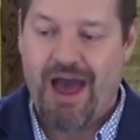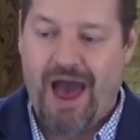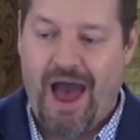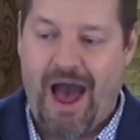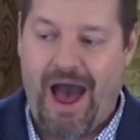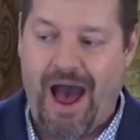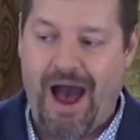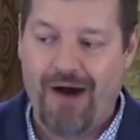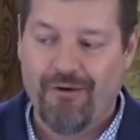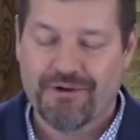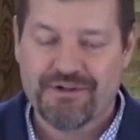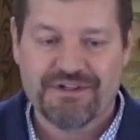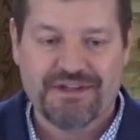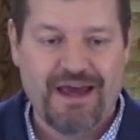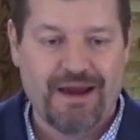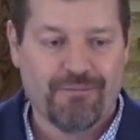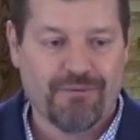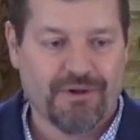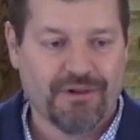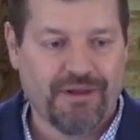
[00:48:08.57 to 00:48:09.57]
How is
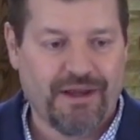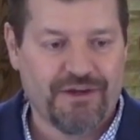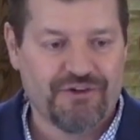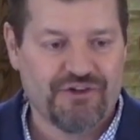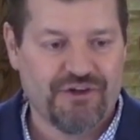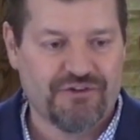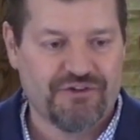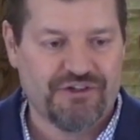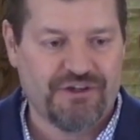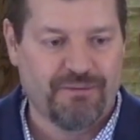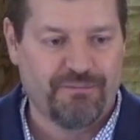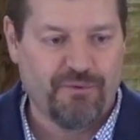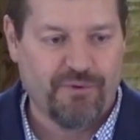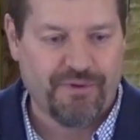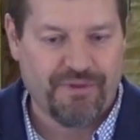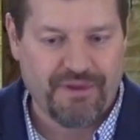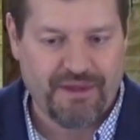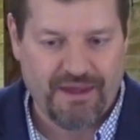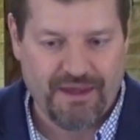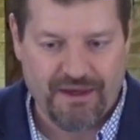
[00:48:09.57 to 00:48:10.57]
that relationship
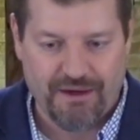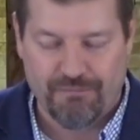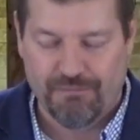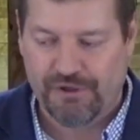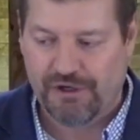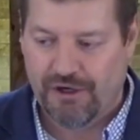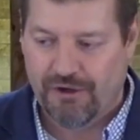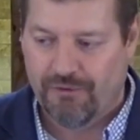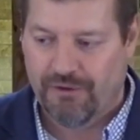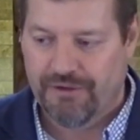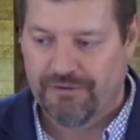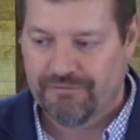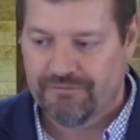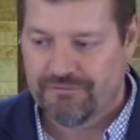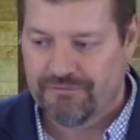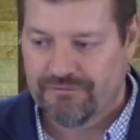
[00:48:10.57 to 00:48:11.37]
with Him going?